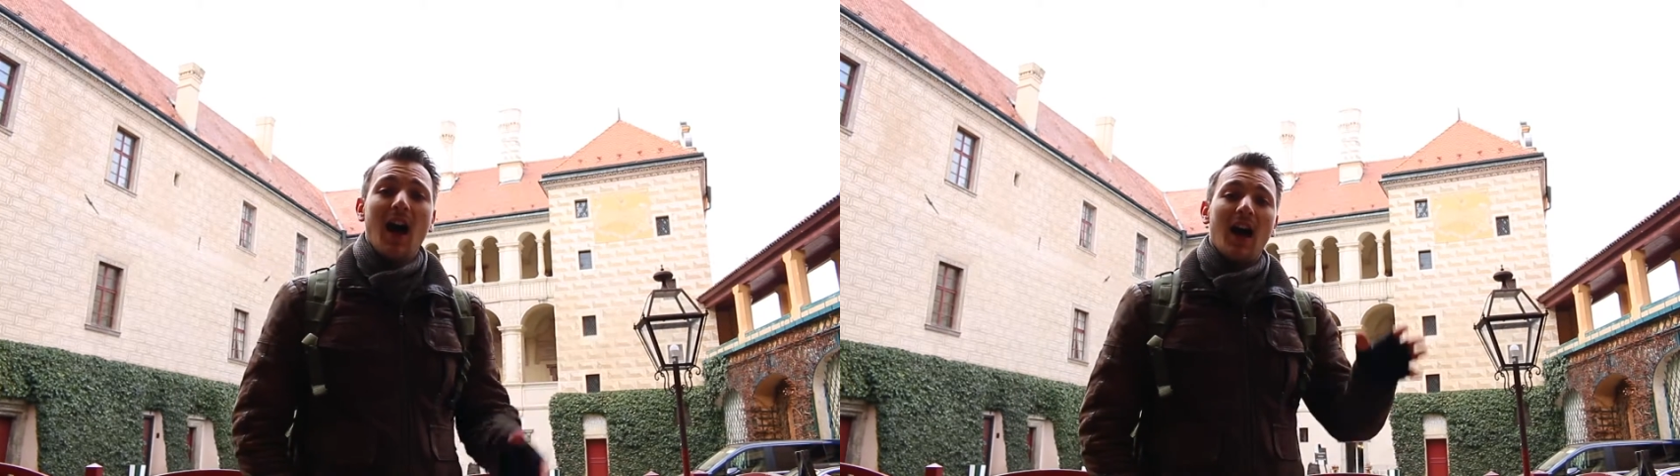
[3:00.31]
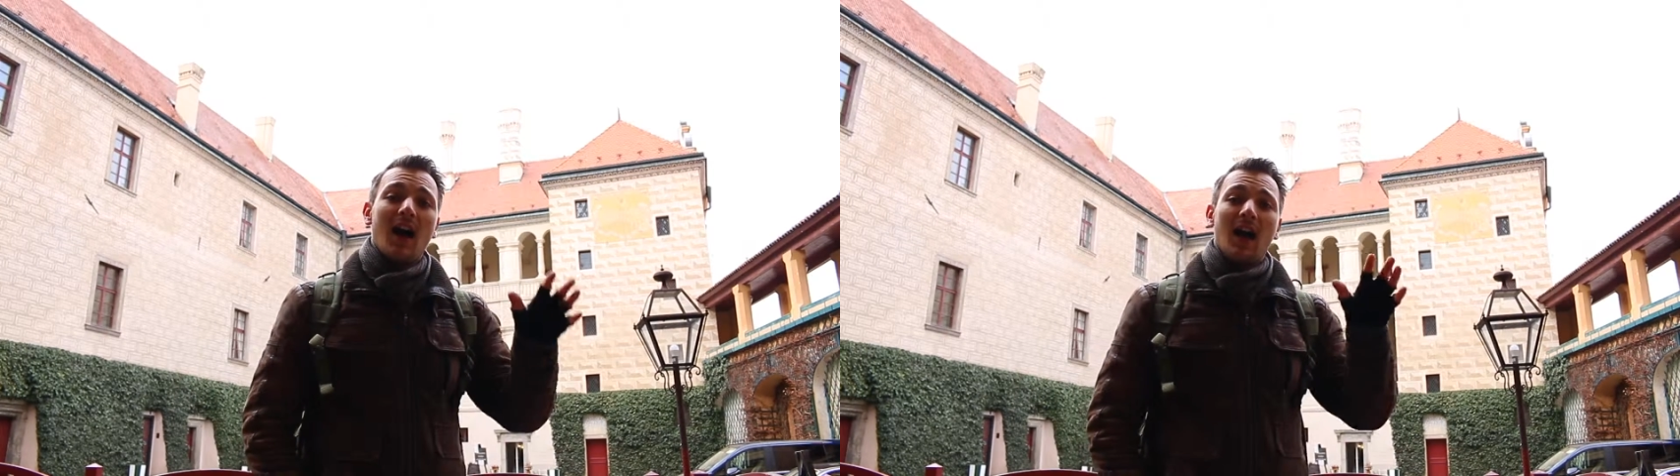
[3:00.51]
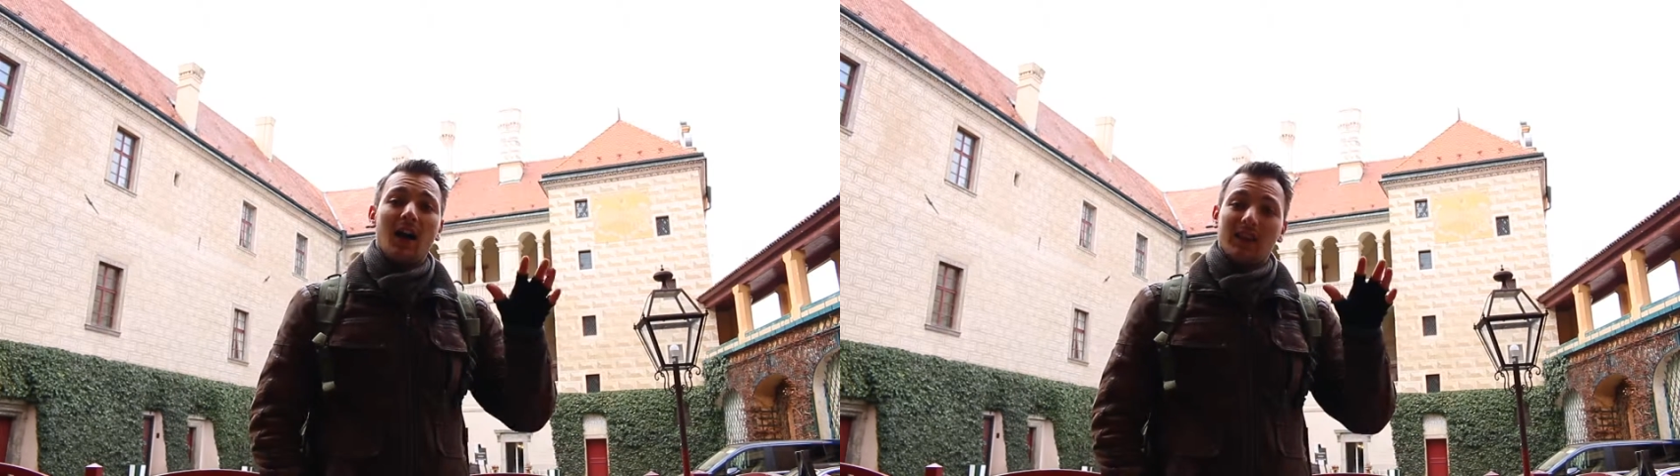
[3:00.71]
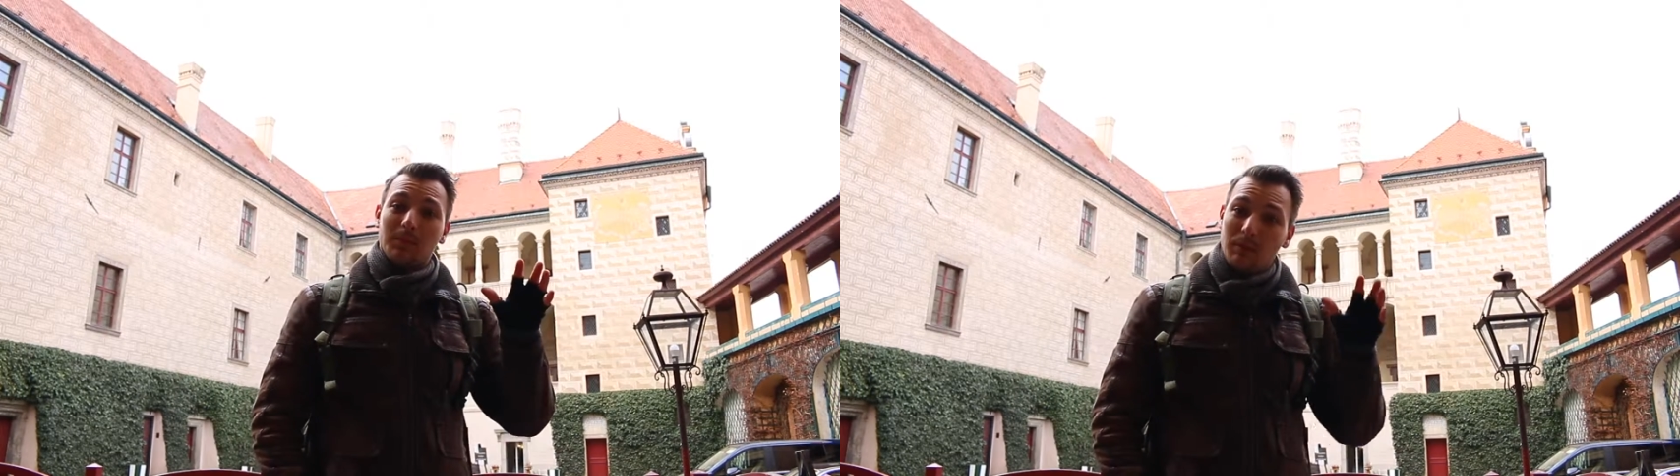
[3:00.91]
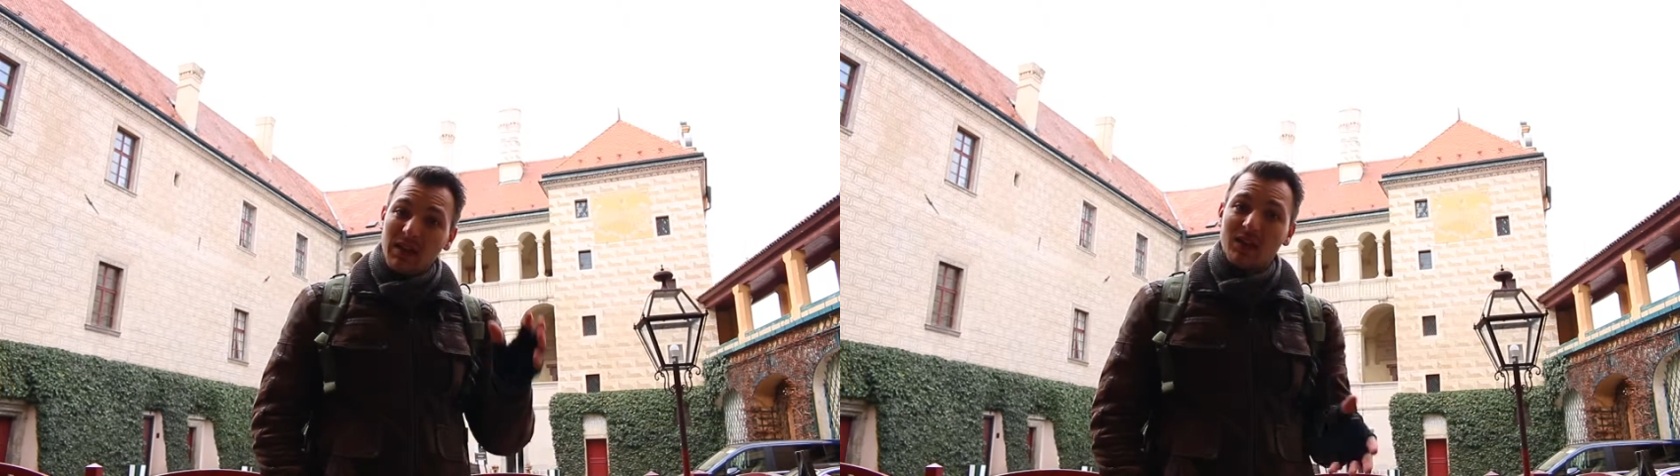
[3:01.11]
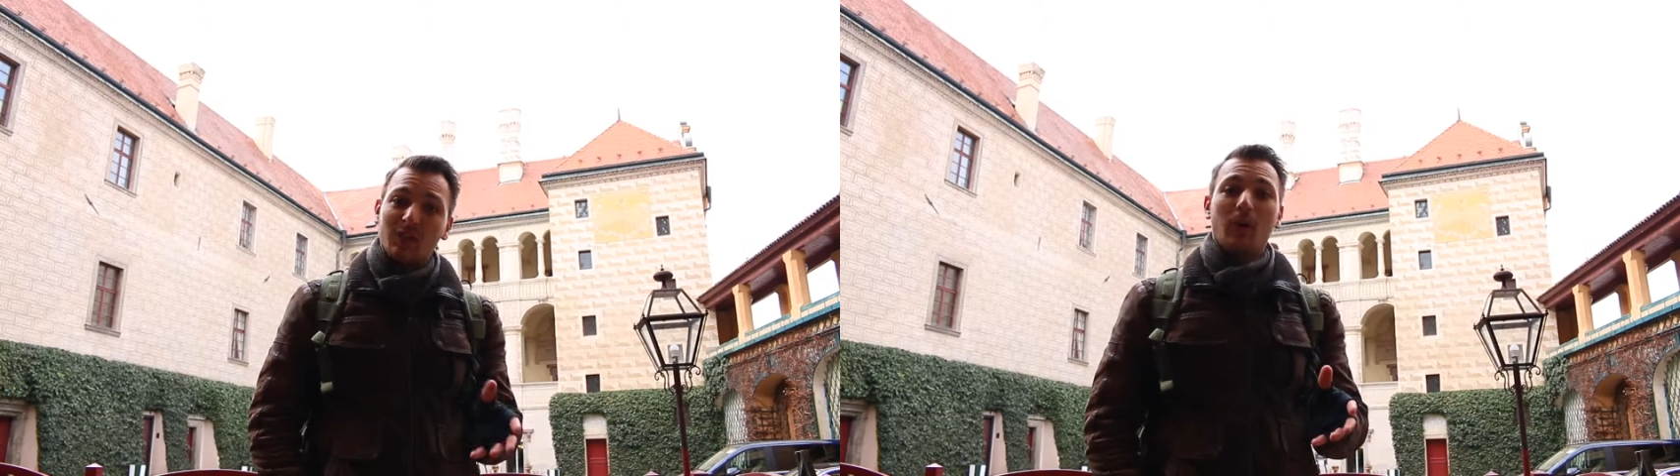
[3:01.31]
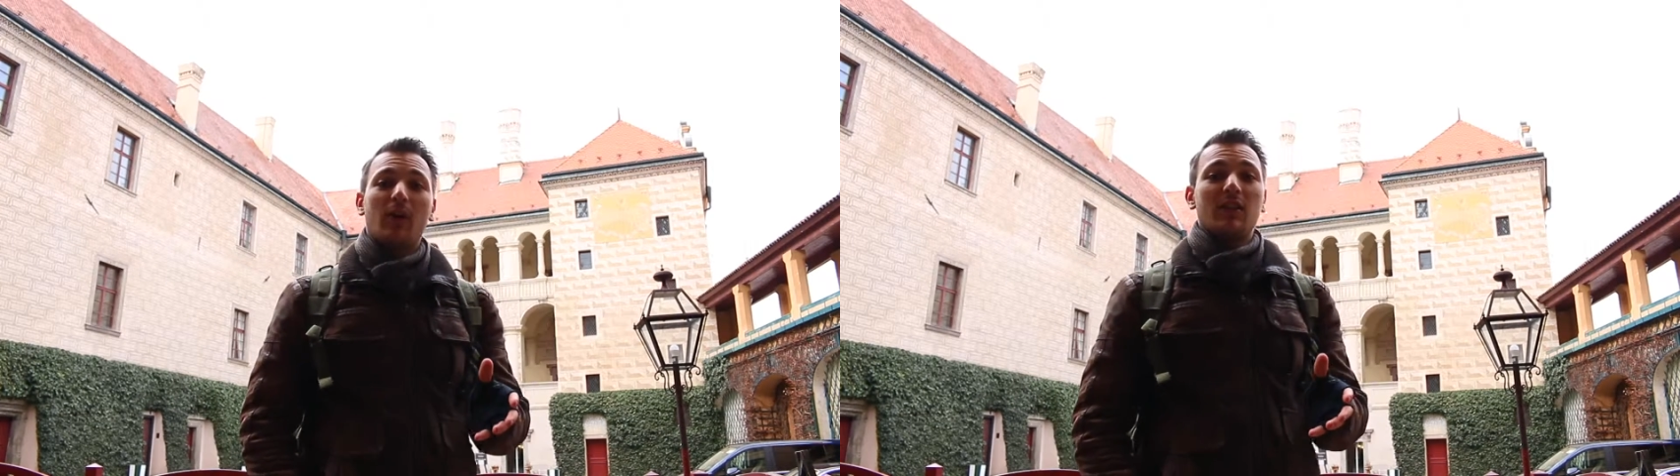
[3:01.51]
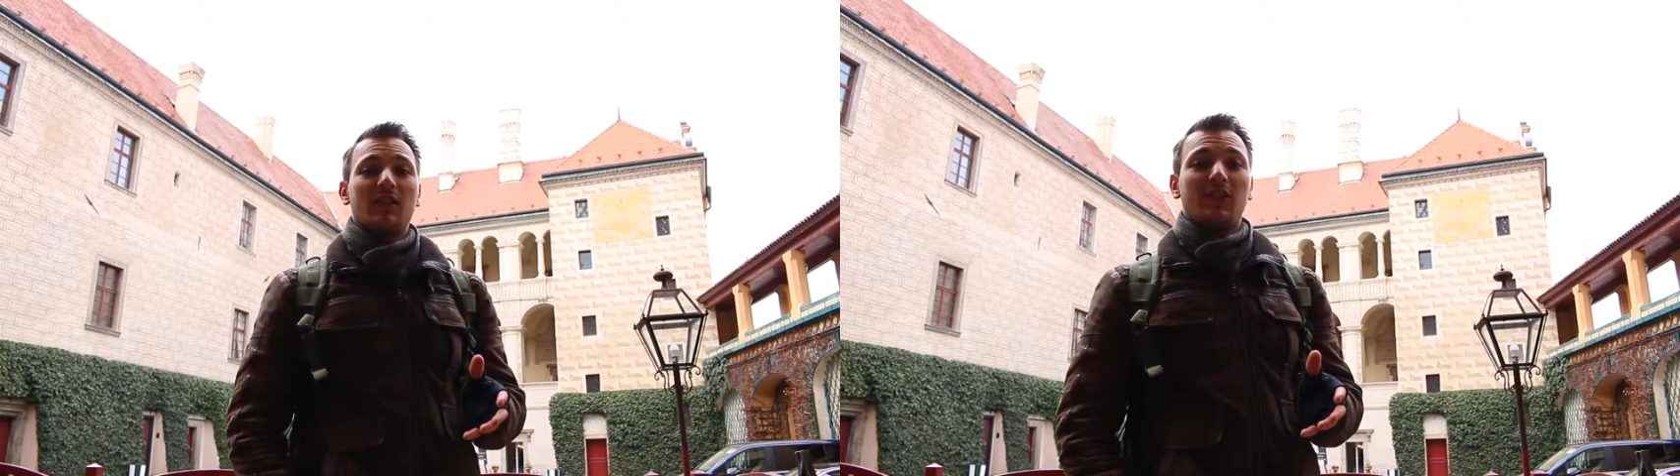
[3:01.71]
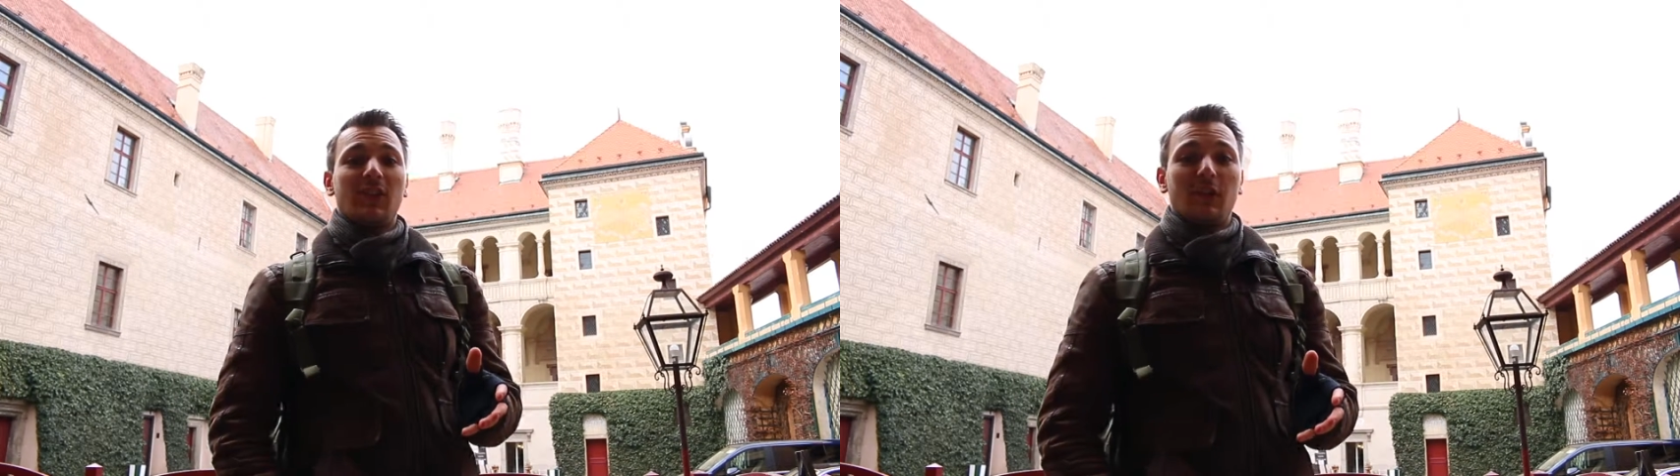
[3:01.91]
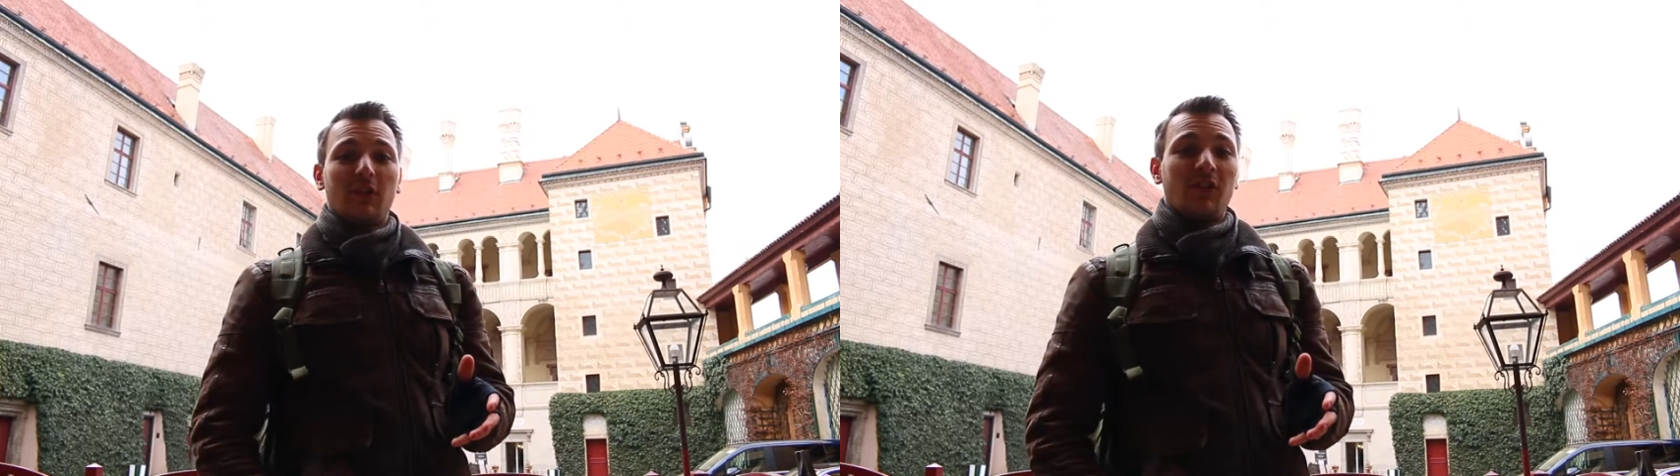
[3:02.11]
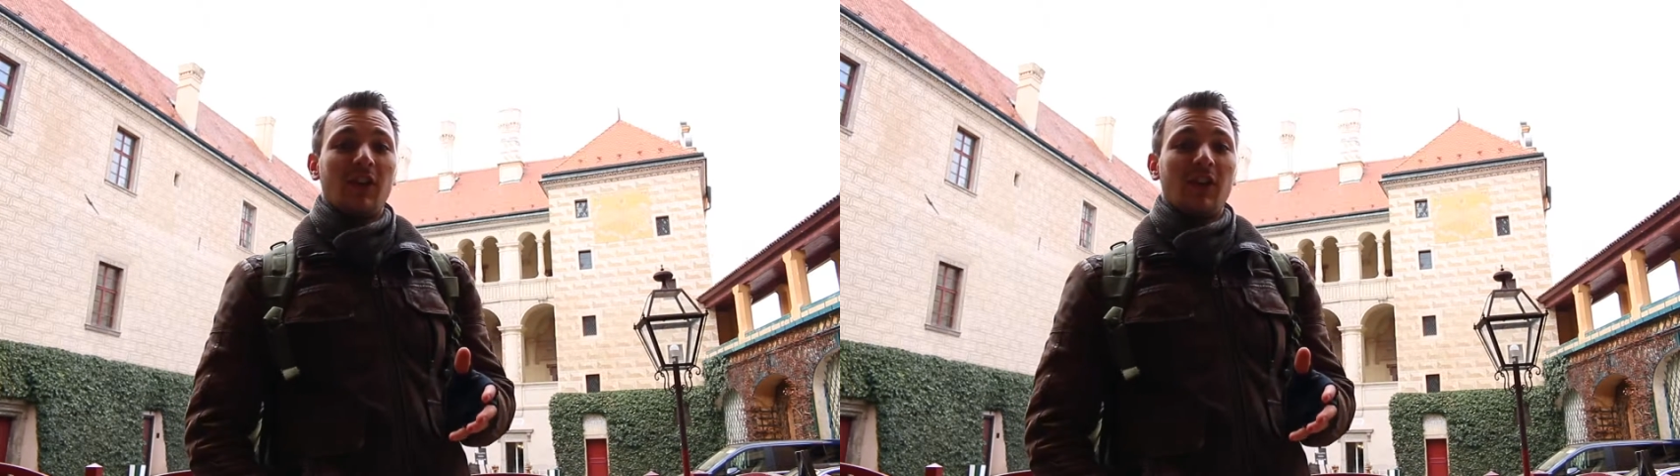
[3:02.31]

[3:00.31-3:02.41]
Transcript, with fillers: Uh, the biggest part of the cellars